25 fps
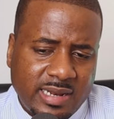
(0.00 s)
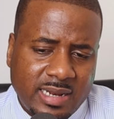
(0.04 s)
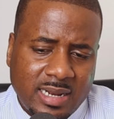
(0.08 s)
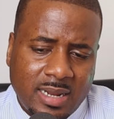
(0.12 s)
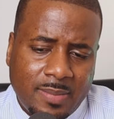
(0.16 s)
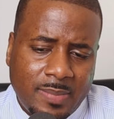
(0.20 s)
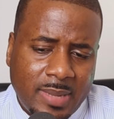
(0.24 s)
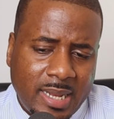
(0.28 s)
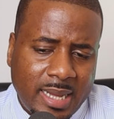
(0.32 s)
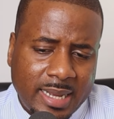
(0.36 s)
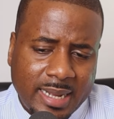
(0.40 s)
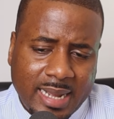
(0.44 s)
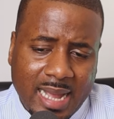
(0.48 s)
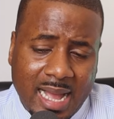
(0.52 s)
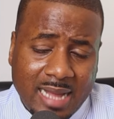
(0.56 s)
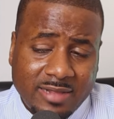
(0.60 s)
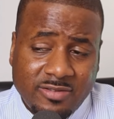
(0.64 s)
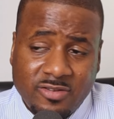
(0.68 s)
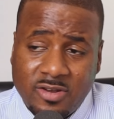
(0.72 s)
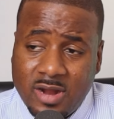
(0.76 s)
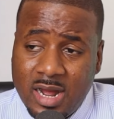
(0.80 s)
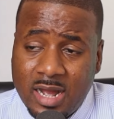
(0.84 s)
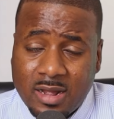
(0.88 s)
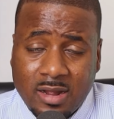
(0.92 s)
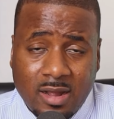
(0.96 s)
And I'm like, I
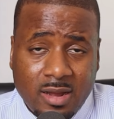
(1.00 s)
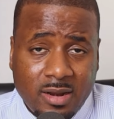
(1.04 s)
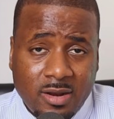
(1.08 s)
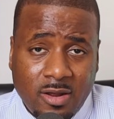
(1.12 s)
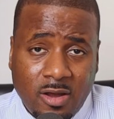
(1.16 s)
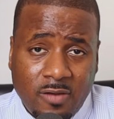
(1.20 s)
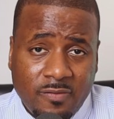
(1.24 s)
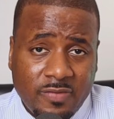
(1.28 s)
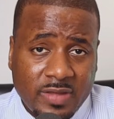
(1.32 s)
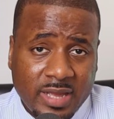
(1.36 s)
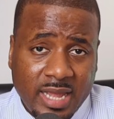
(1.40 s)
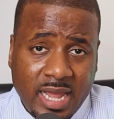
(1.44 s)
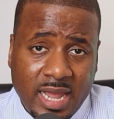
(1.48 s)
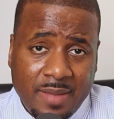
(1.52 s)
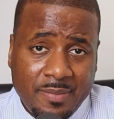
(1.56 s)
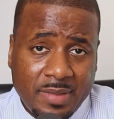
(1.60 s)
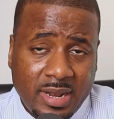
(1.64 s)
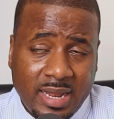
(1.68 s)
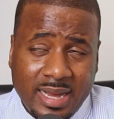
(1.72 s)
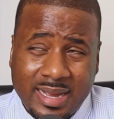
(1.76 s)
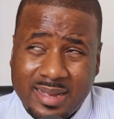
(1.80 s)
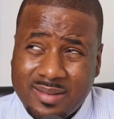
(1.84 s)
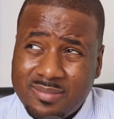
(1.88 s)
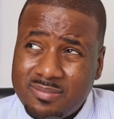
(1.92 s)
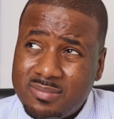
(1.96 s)
cut off the game.
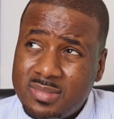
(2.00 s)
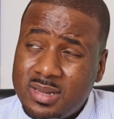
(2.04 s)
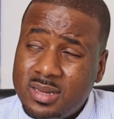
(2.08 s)
I